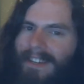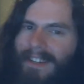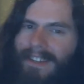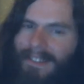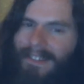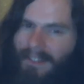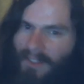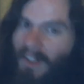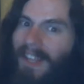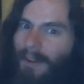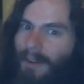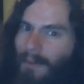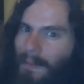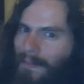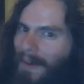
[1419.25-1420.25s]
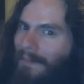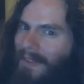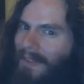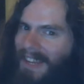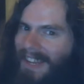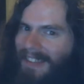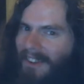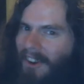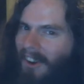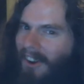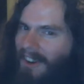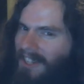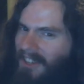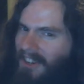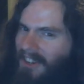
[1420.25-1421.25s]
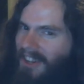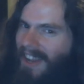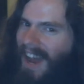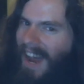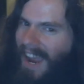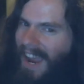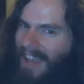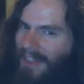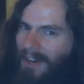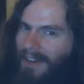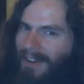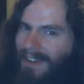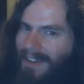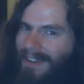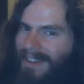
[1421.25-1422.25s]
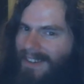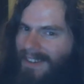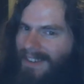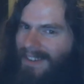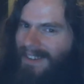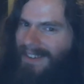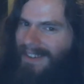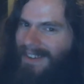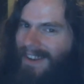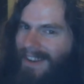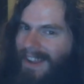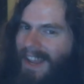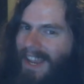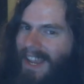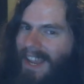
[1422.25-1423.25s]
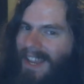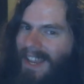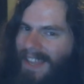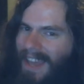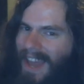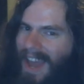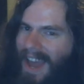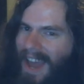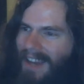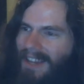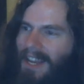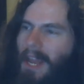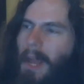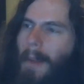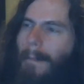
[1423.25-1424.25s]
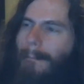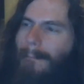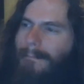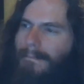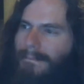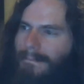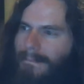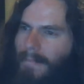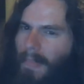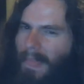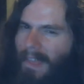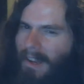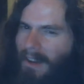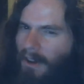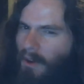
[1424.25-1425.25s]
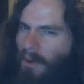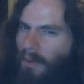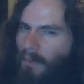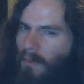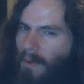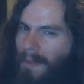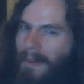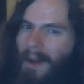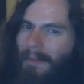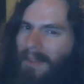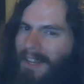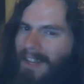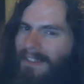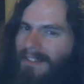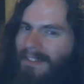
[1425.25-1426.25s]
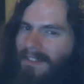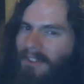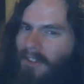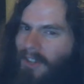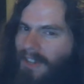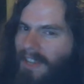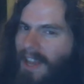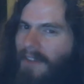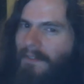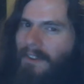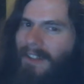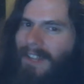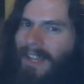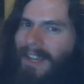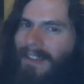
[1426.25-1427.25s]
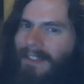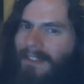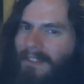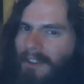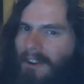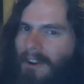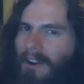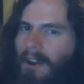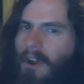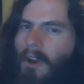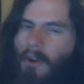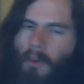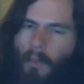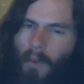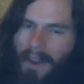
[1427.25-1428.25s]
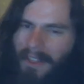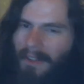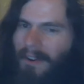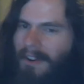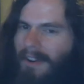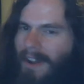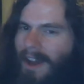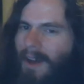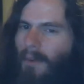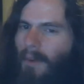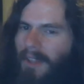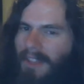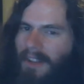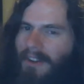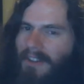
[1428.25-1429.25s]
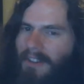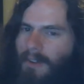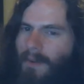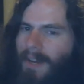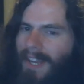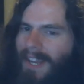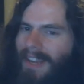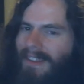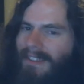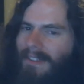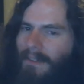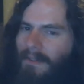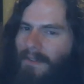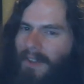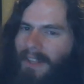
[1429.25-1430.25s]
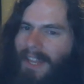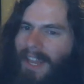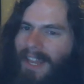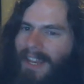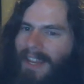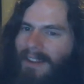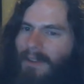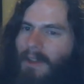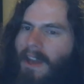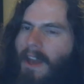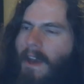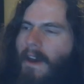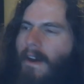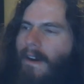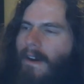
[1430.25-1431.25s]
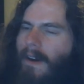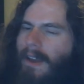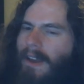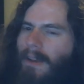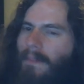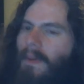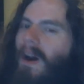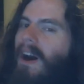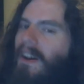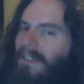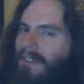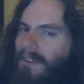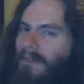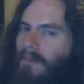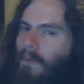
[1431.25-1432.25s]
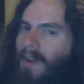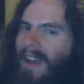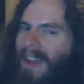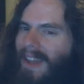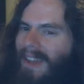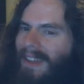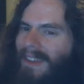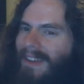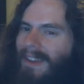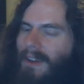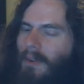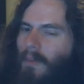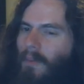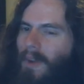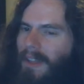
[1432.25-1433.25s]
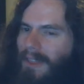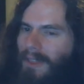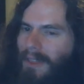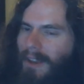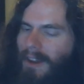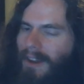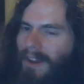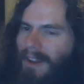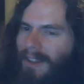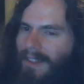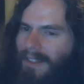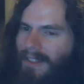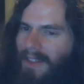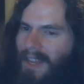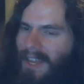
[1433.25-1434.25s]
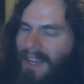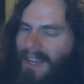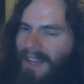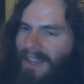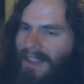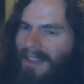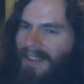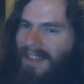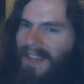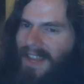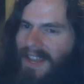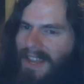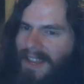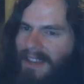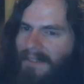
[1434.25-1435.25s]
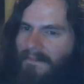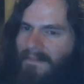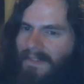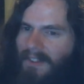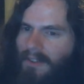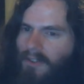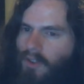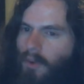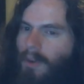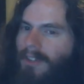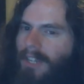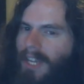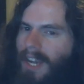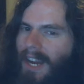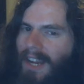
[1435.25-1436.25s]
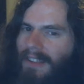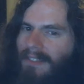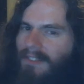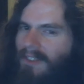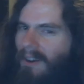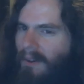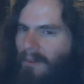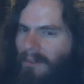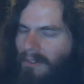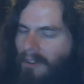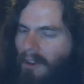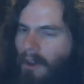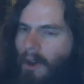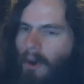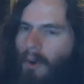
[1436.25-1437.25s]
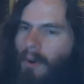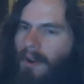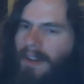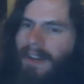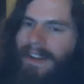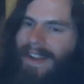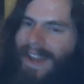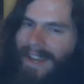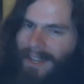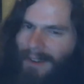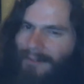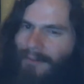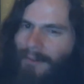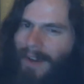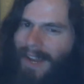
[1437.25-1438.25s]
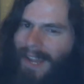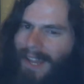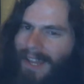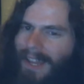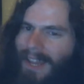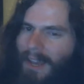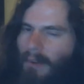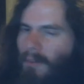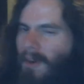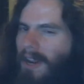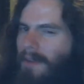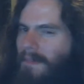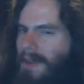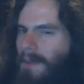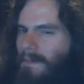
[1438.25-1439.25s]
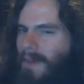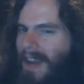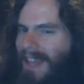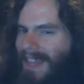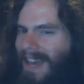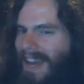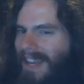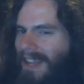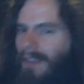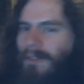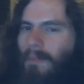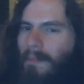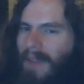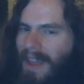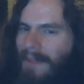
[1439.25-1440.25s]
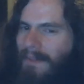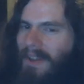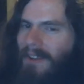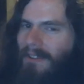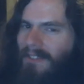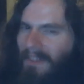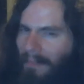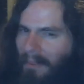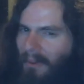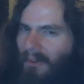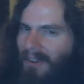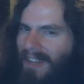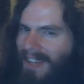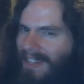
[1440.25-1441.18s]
So like Republicans aren't good either. And yeah, you know, Republicans should definitely consider whether or not what they're doing is affiliated uh, in a positive way with uh, the the Georgia Guidestones or in a negative way. And what I mean by that is maybe you're supporting it a